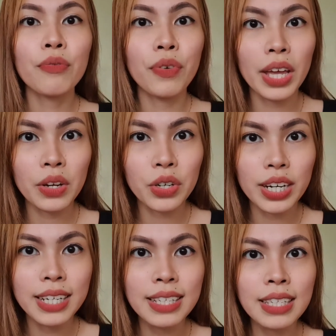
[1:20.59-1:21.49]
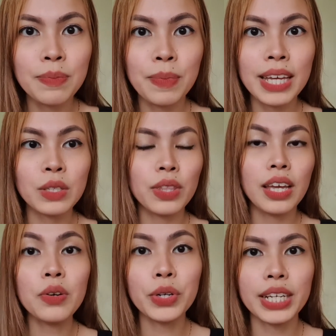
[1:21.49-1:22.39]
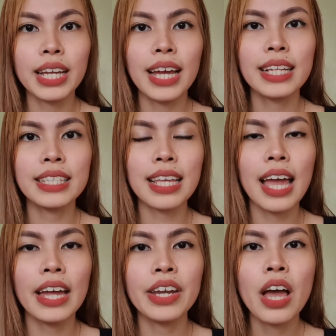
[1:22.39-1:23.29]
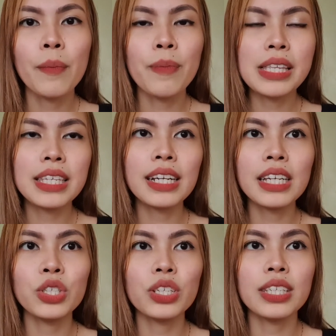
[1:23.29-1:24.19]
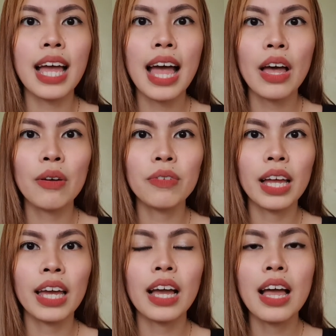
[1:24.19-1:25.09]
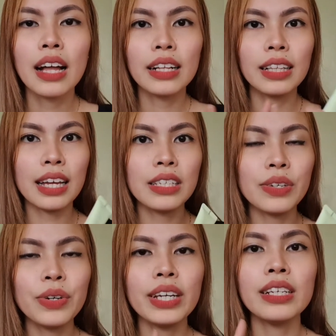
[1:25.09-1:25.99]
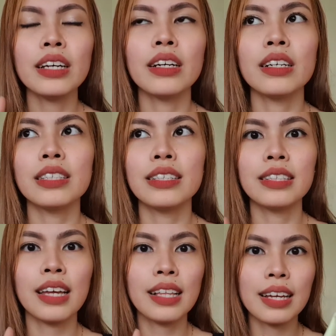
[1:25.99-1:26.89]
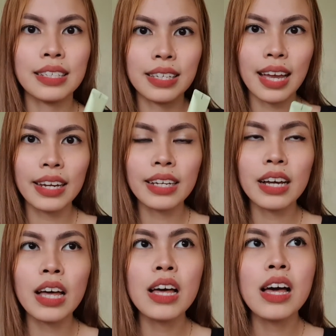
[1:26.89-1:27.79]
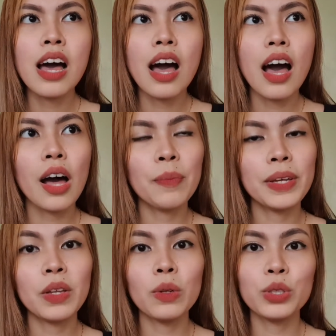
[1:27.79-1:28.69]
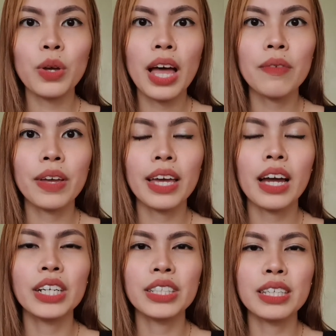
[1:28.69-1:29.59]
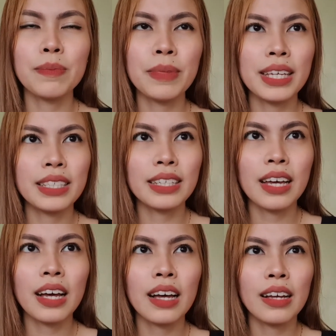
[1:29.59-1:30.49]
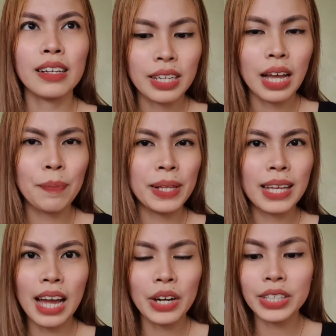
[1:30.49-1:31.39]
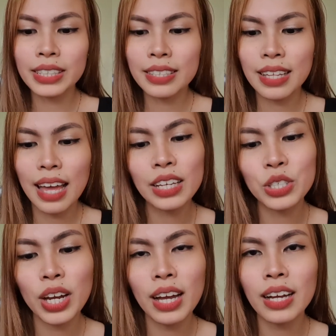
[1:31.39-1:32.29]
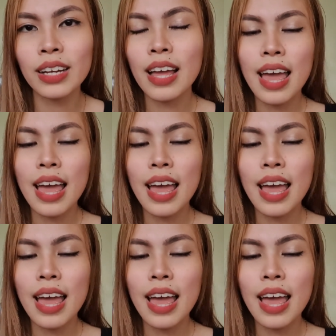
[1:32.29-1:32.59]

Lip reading: fragrance mixed with the ingredients, and basically, it just have like glycerin, centella sciatica. It also have a artemisia capillaris extract,